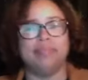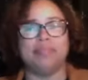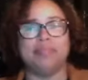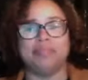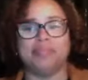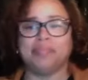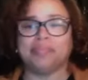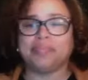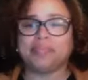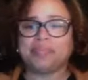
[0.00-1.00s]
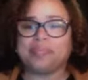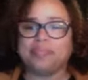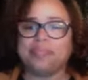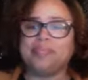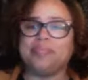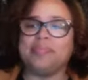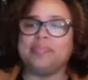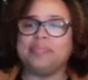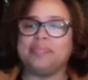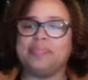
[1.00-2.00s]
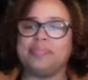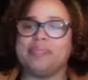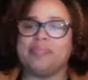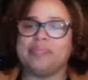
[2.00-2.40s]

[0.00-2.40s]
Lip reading: No one is speaking in this clip.